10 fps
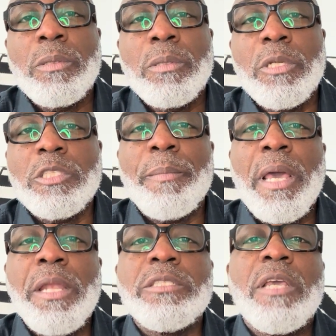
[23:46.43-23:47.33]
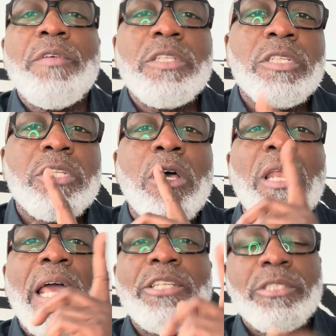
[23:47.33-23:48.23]
This man is giving us a tongue
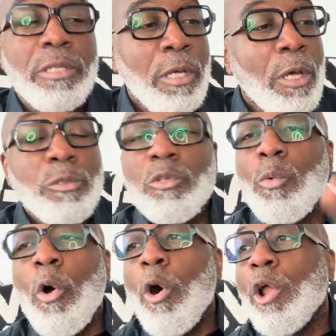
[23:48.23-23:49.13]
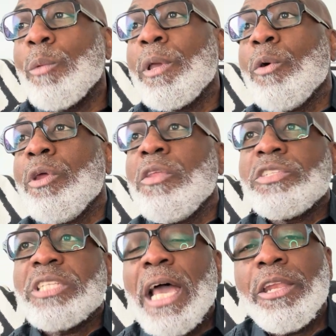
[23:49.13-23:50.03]
lashing to all the way on the other
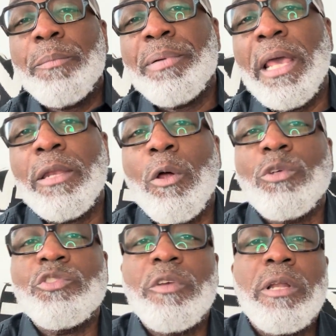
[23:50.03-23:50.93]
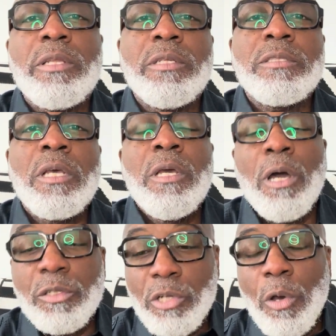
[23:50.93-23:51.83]
side of the planet. Australians
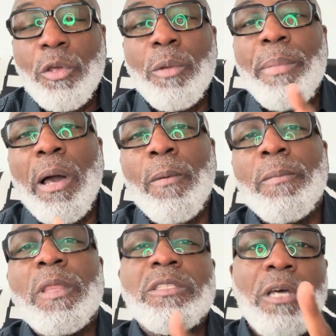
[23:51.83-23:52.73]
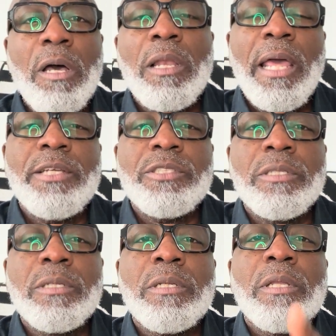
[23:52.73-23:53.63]
are talking about the tongue
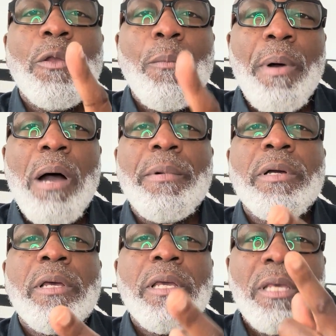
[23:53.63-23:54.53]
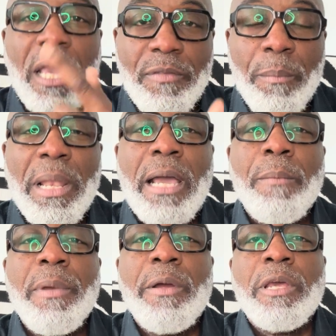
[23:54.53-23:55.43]
lashing that Obama gave the black
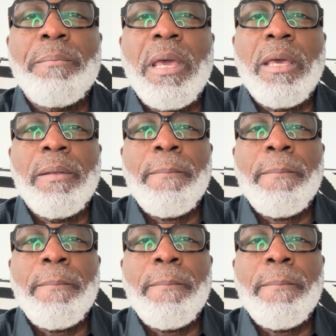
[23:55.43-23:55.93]
American man.